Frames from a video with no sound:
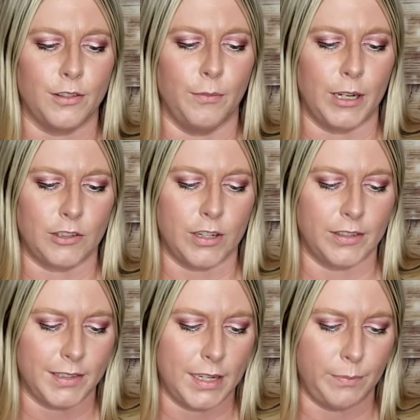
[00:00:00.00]
so much I
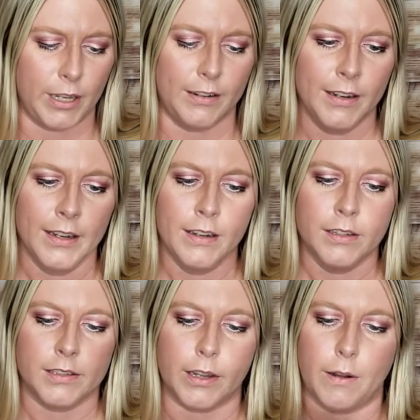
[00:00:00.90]
just keep it.
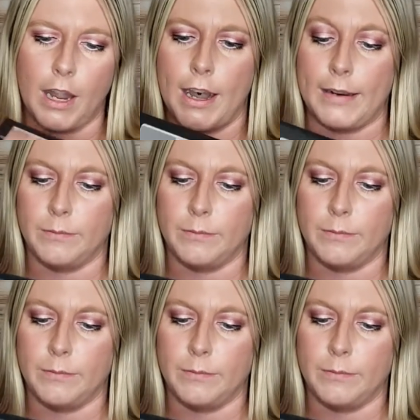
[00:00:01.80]
So, all right.